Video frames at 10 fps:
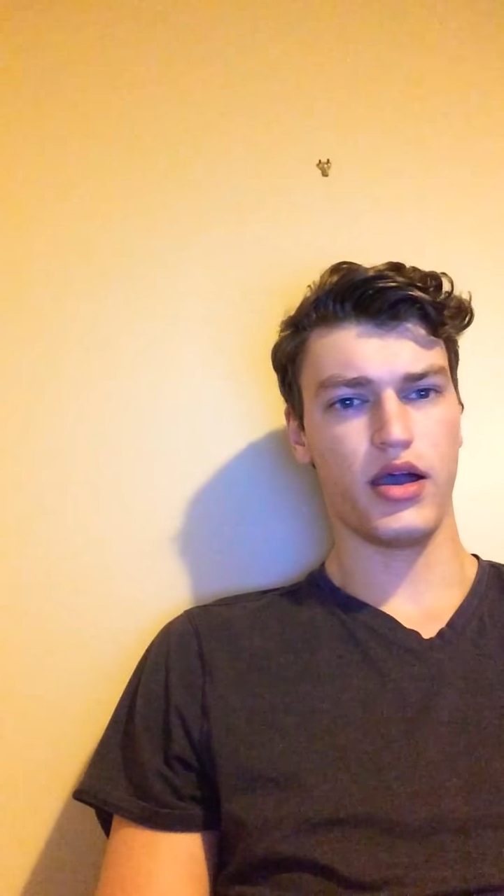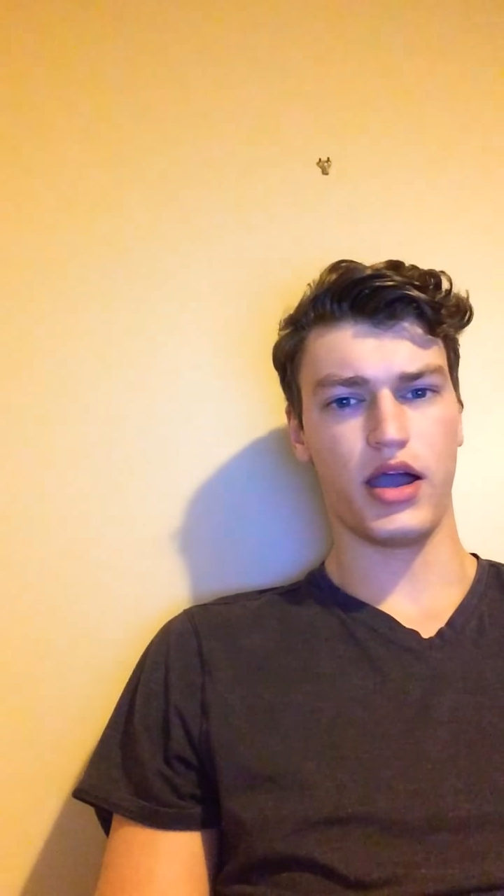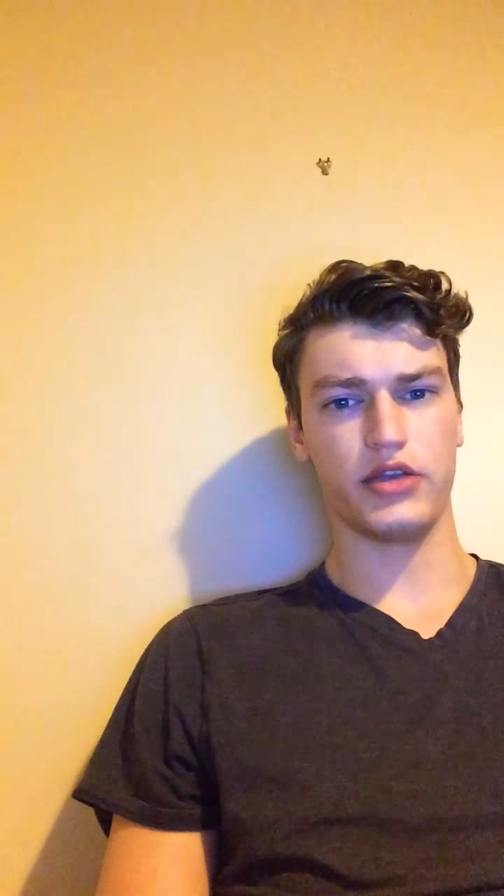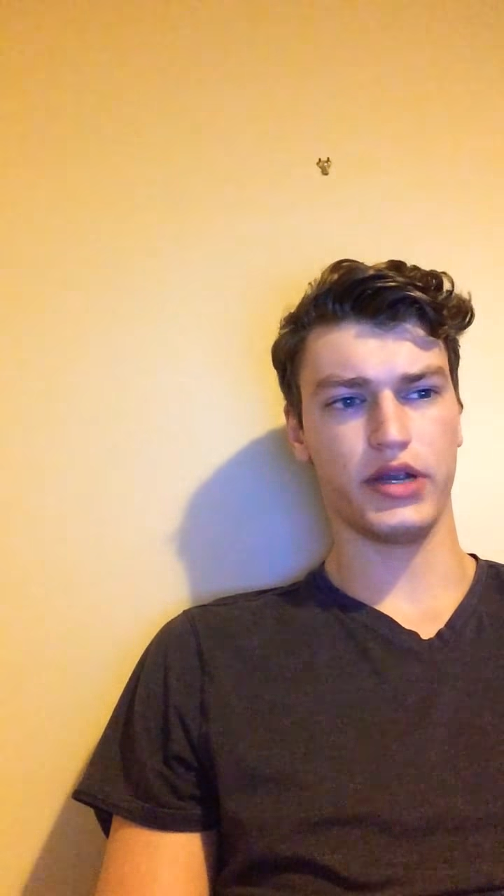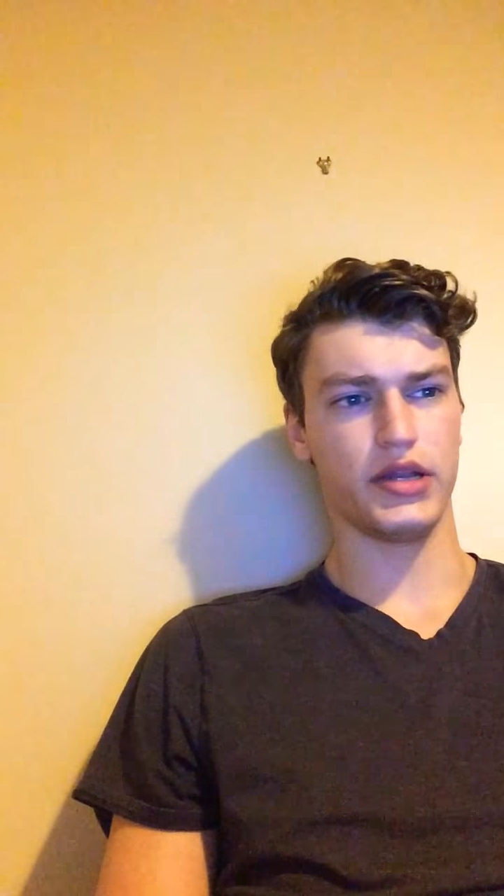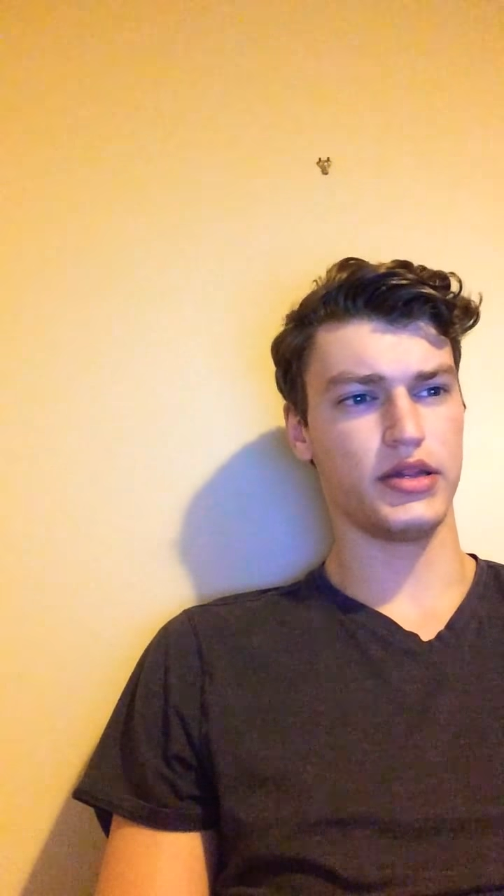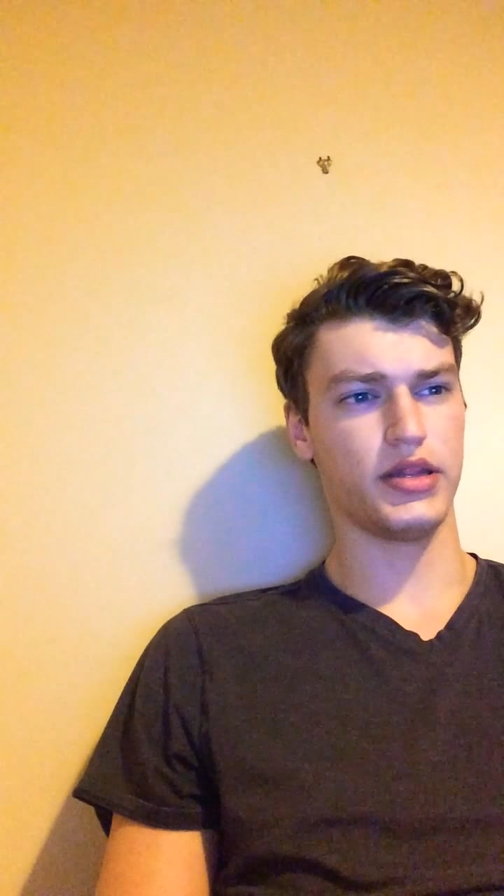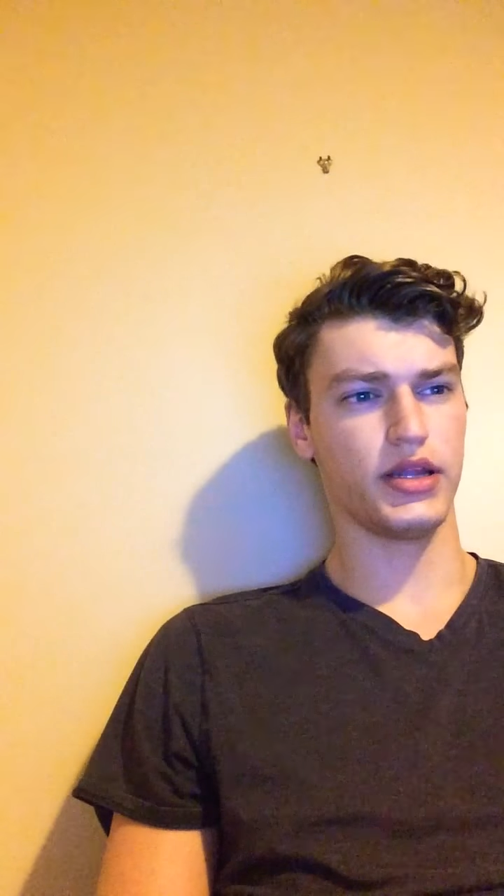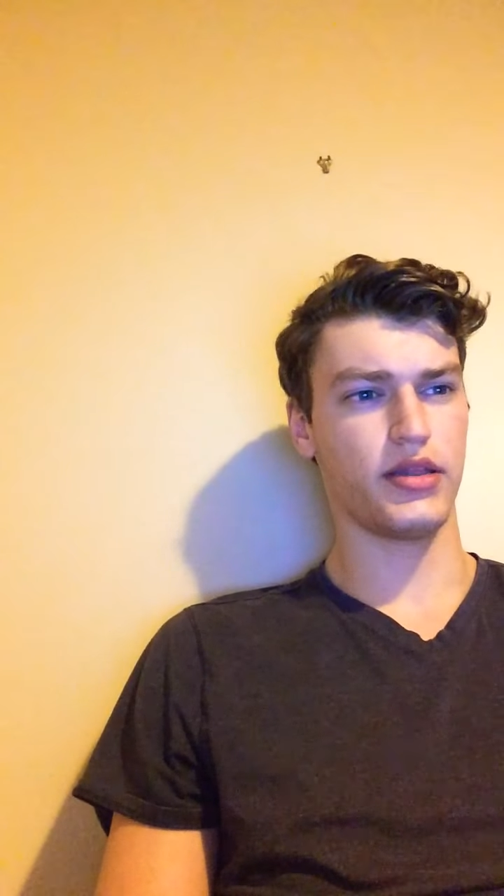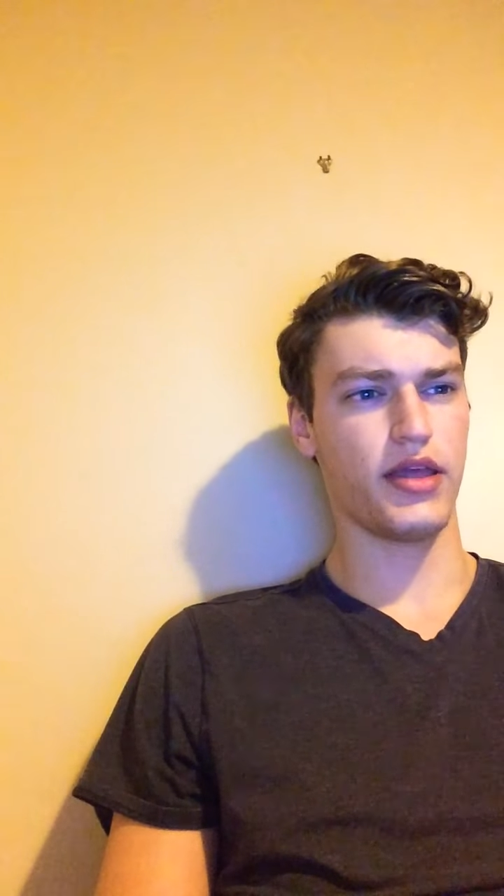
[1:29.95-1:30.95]
I try to
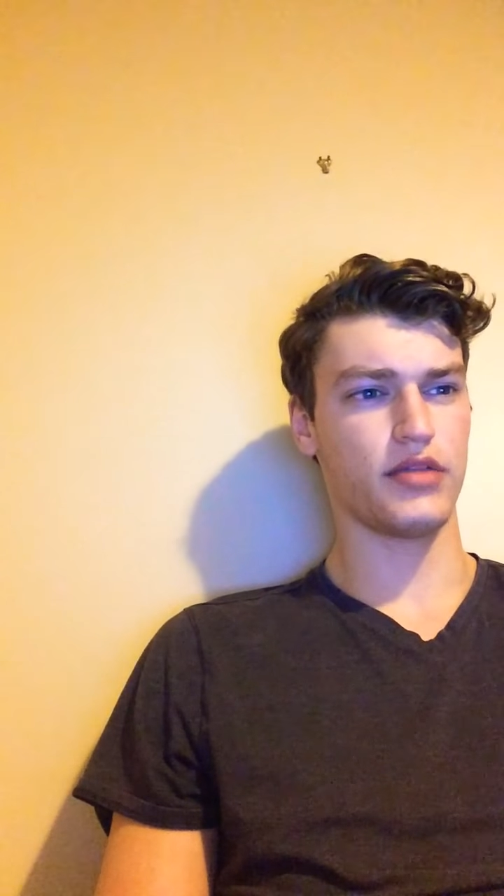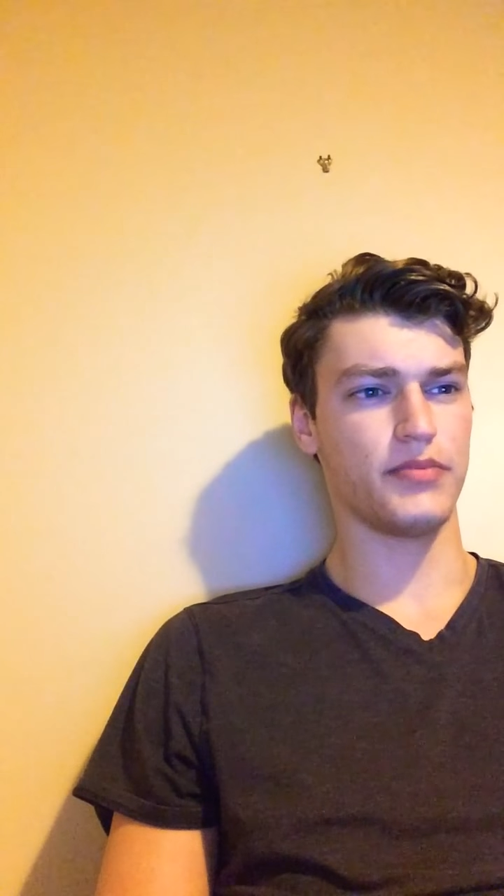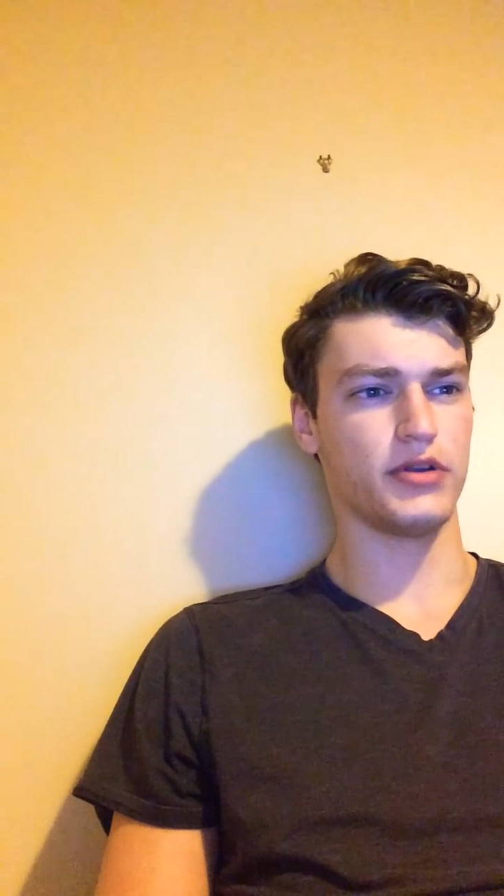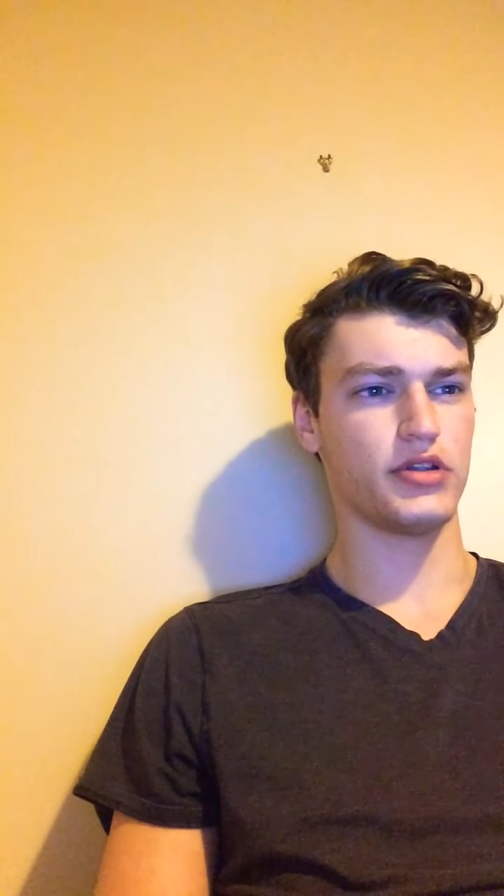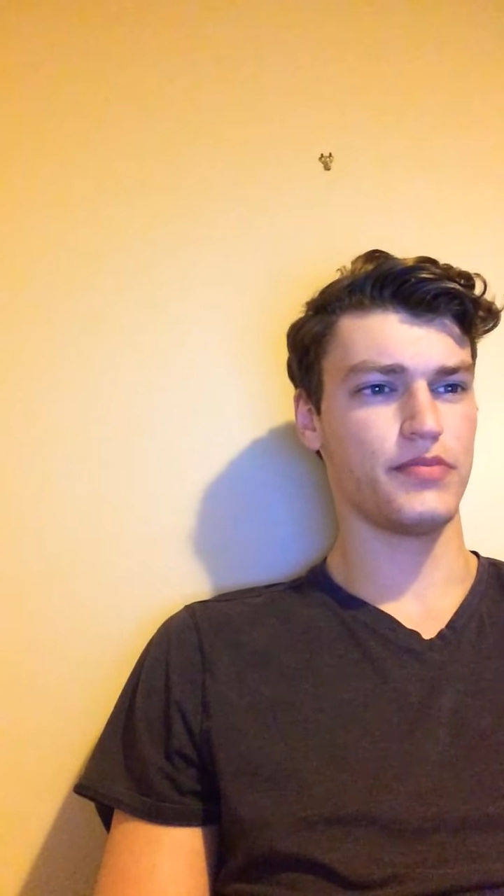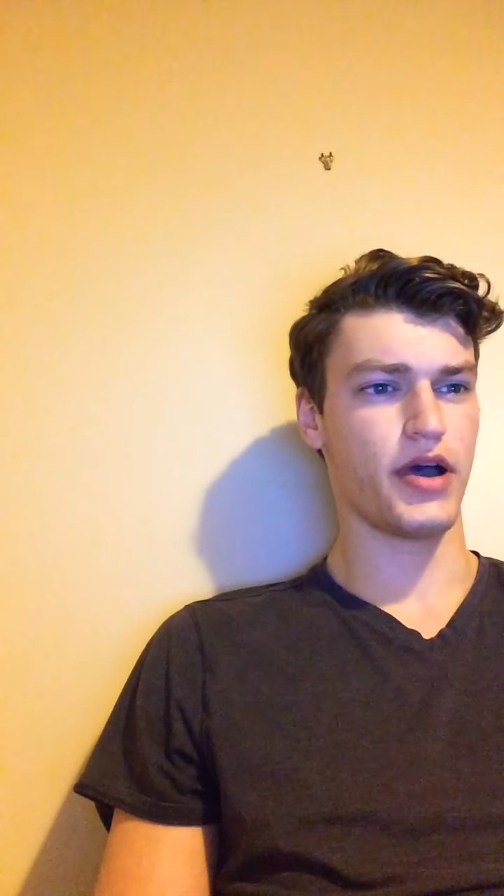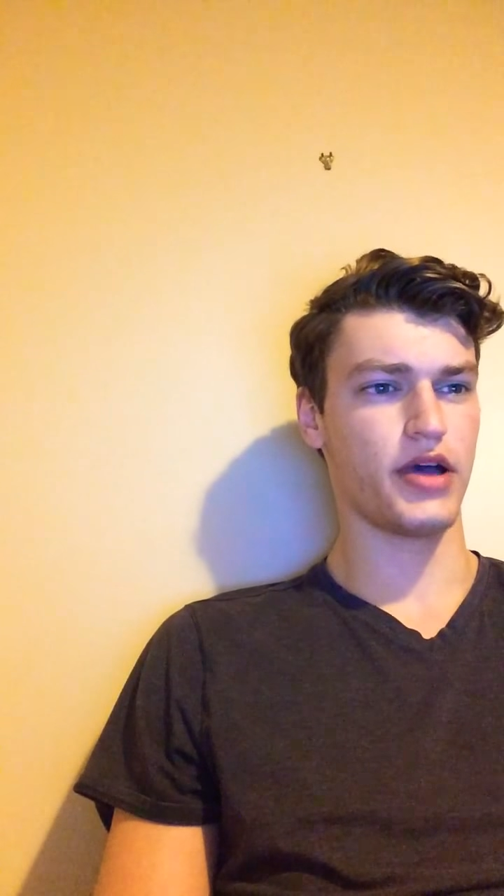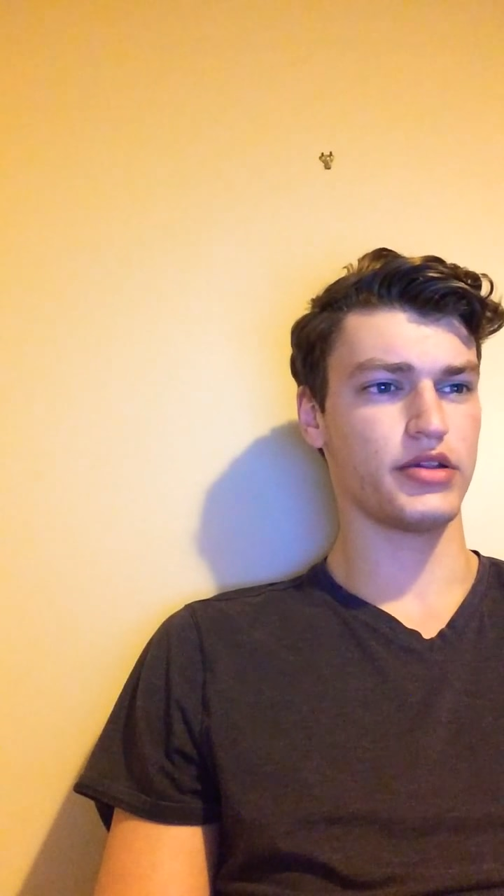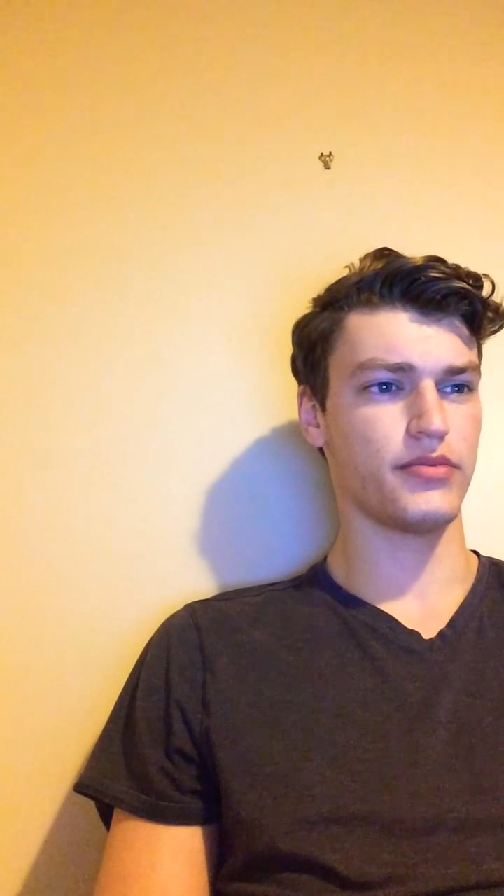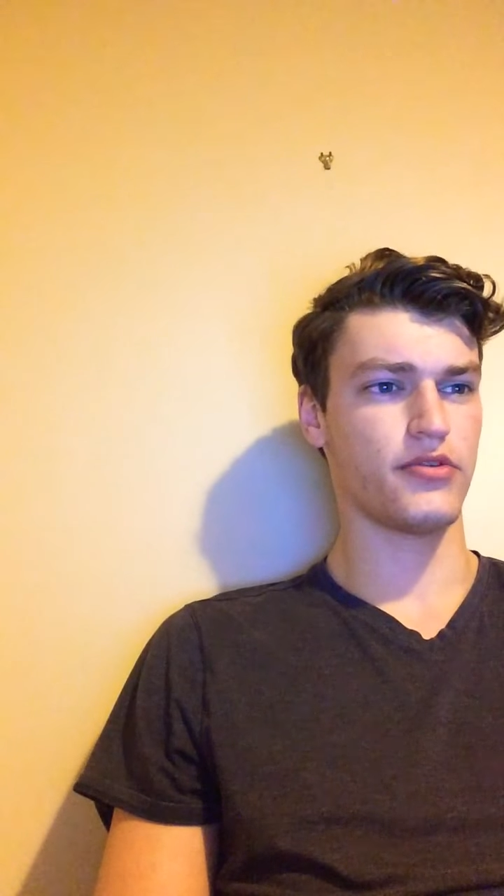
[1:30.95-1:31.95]
stick to that as much as
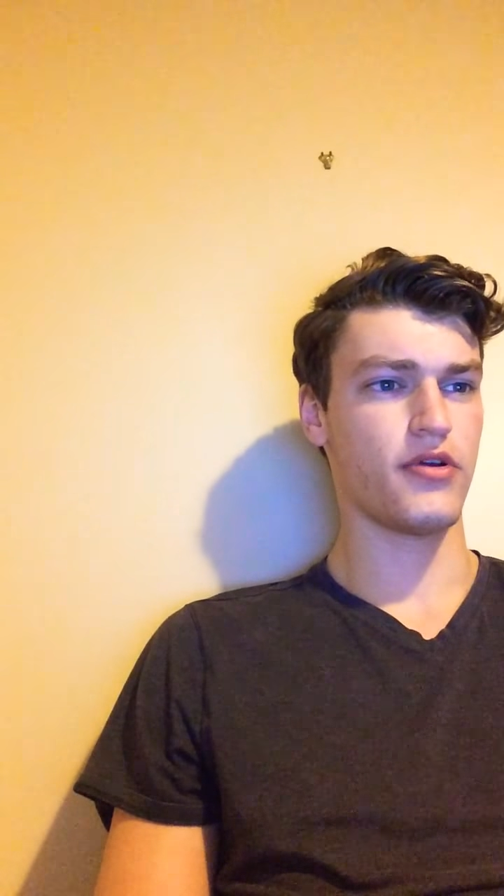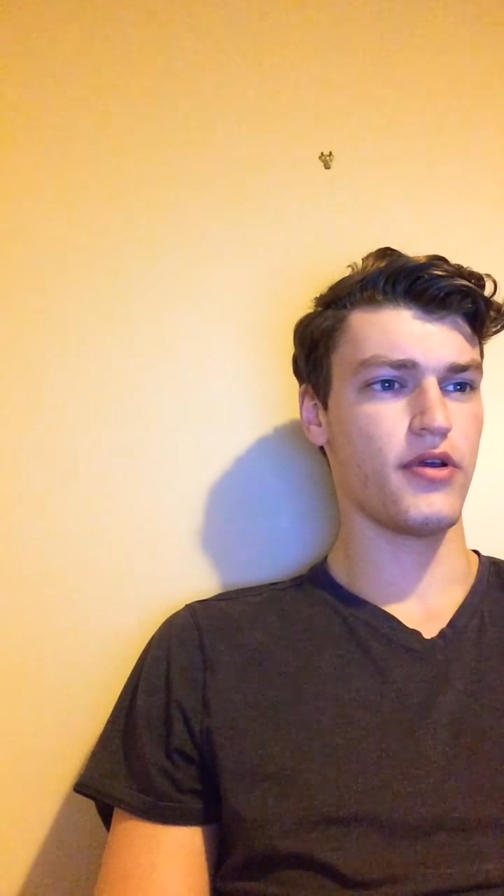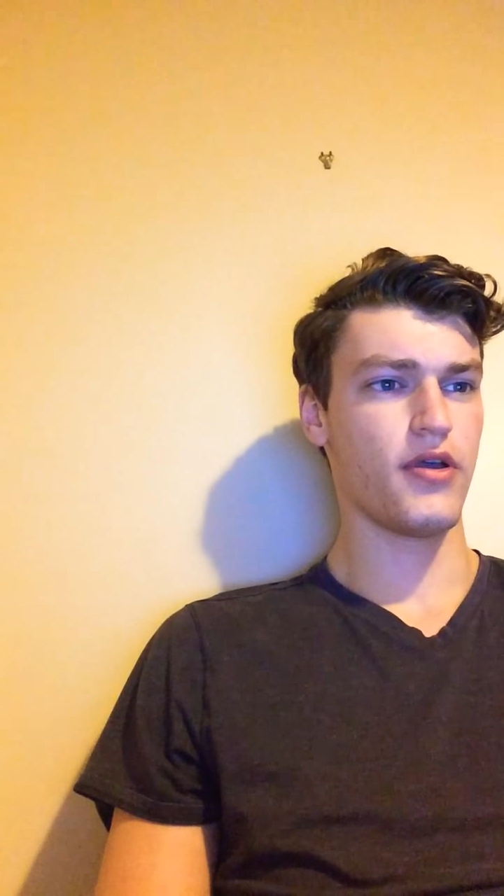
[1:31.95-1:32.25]
possible.